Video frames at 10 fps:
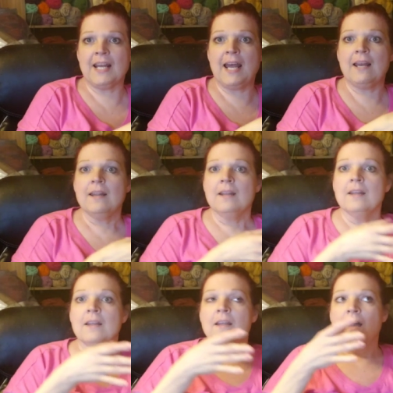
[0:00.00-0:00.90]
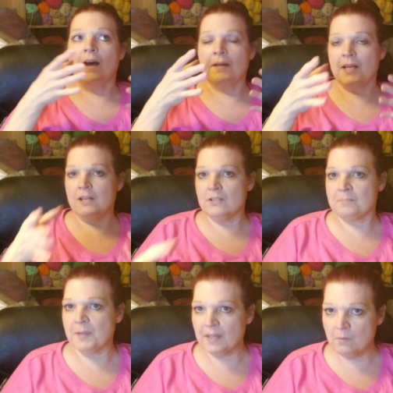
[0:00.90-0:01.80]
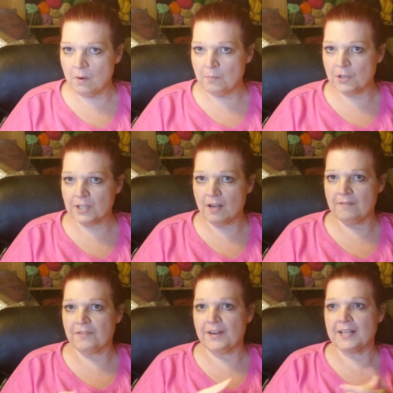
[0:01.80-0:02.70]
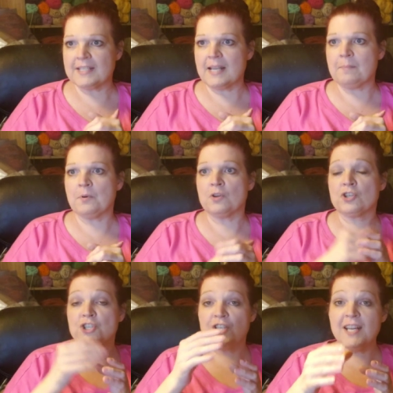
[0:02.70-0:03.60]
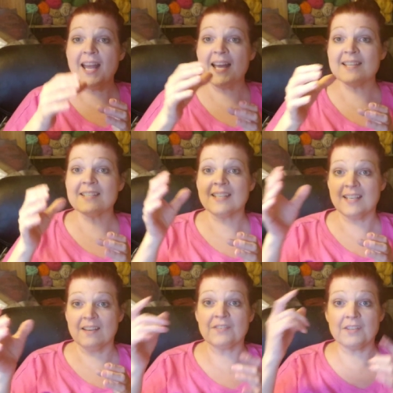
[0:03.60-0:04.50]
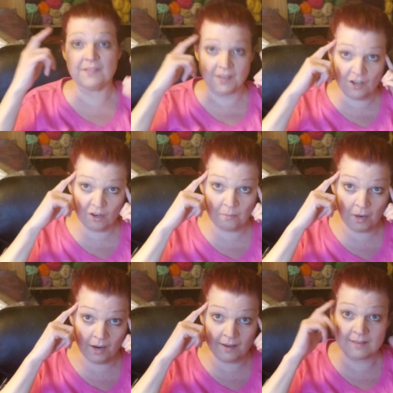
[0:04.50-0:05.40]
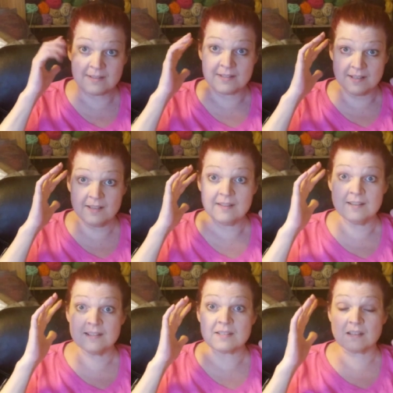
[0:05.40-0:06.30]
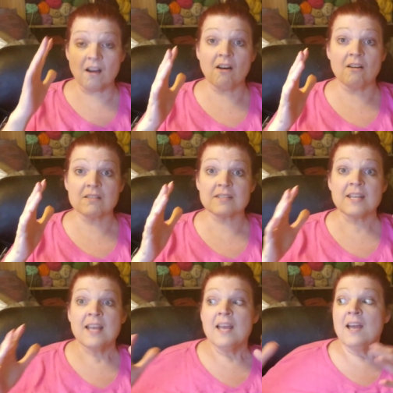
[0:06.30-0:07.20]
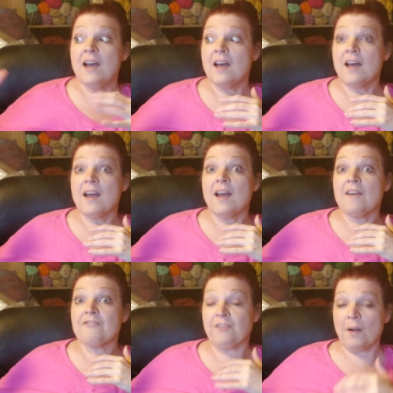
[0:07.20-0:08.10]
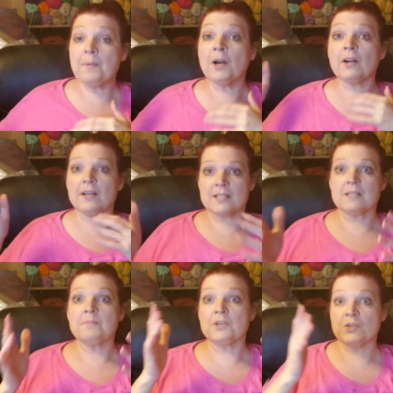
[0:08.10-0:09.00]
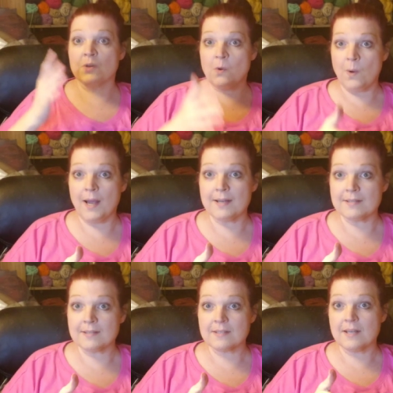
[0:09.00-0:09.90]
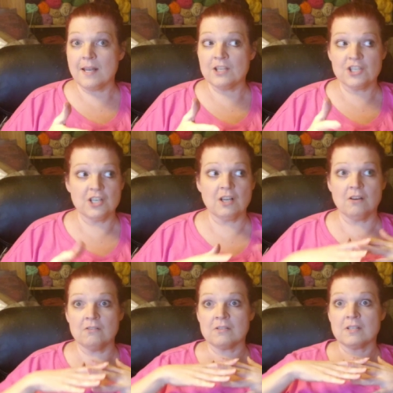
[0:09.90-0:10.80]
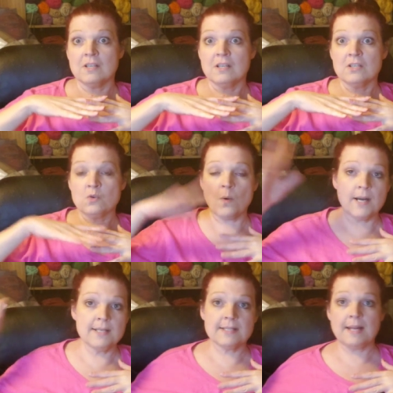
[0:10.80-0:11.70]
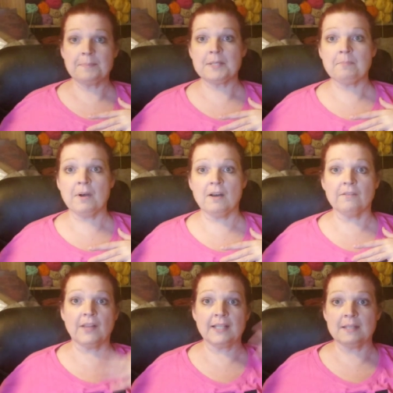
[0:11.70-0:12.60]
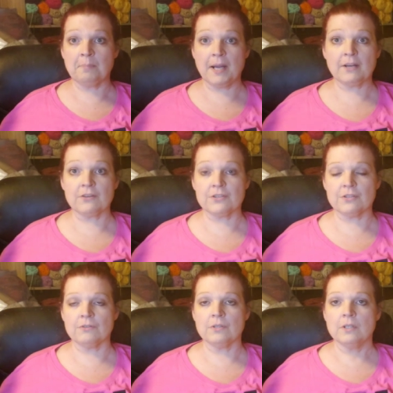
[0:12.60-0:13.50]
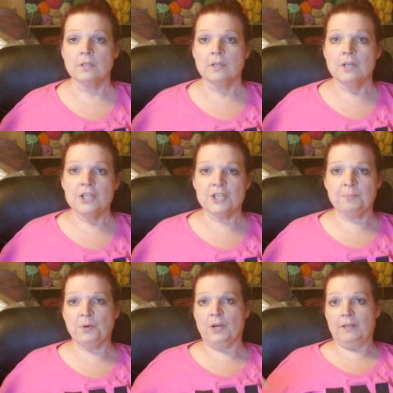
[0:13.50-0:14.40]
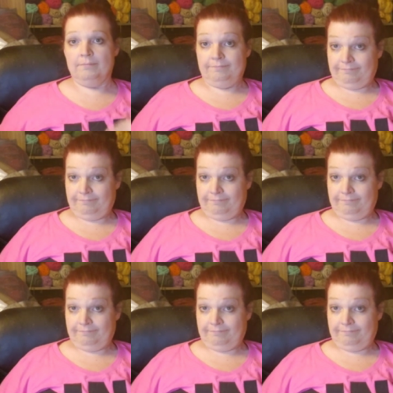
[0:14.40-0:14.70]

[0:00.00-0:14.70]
at. I'm going to use Billy one more time for an example. She has a gift of, in her mind, seeing these dolls from her customer's request, and she goes 20 steps above, like the biker dude. She put